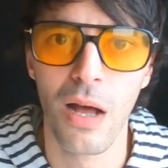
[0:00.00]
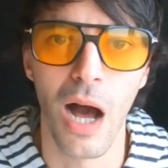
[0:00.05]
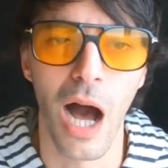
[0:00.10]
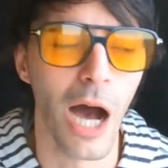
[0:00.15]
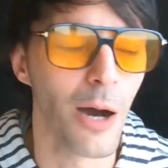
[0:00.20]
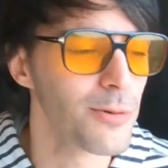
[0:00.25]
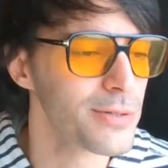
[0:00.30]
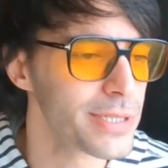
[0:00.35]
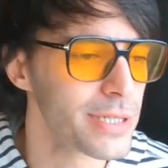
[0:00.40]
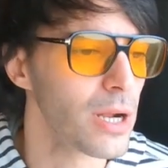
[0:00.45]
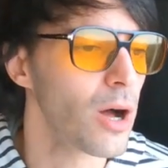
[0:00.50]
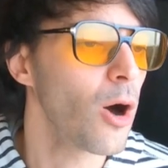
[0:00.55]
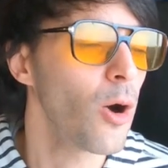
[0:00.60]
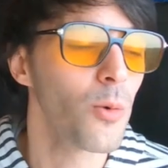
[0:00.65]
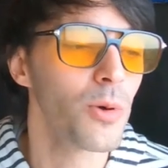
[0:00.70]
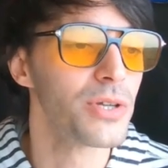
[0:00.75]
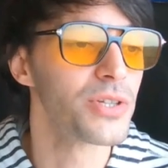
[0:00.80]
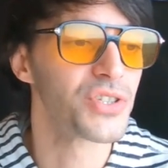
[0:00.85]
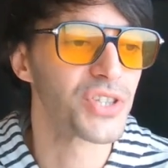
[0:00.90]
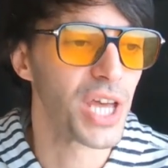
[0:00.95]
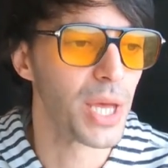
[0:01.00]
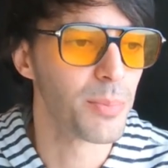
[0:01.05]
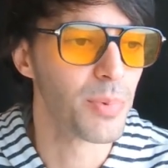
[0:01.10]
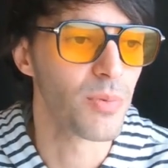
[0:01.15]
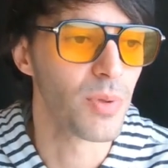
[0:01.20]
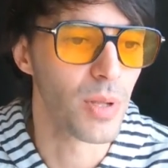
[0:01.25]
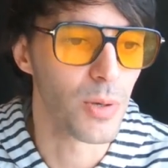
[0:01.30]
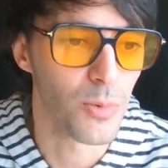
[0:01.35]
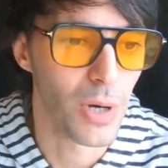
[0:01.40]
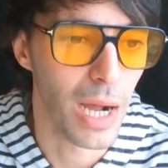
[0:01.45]
I wasn't always
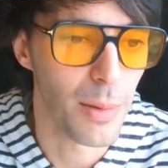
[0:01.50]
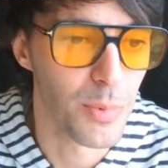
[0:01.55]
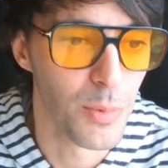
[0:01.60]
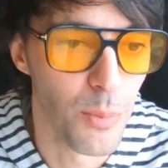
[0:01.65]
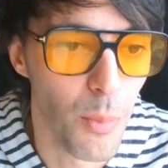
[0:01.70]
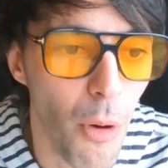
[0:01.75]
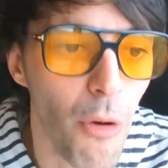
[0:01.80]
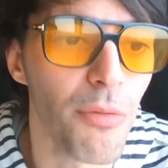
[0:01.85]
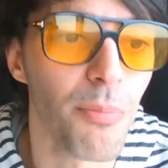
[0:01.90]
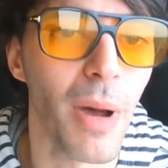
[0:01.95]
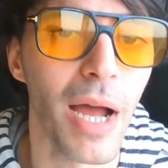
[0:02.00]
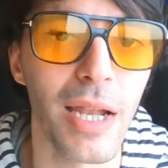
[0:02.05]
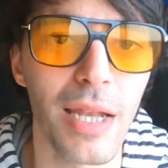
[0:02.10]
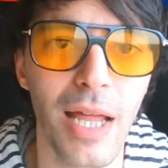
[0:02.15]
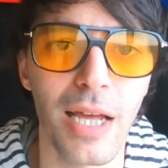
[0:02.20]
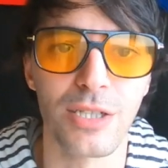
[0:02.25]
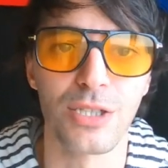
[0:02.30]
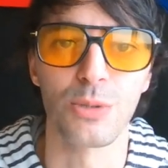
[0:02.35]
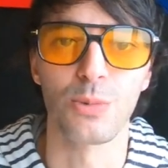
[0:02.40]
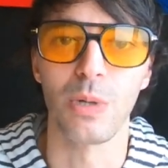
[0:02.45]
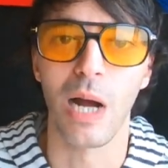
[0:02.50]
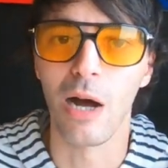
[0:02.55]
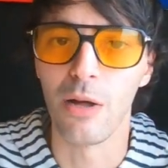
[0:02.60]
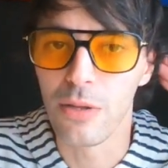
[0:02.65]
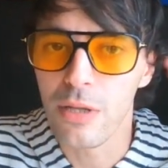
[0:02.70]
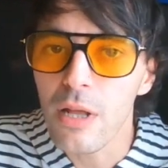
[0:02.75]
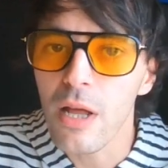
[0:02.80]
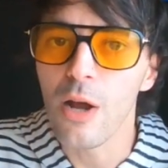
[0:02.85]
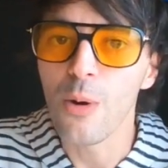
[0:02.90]
capable of wrapping both my legs around.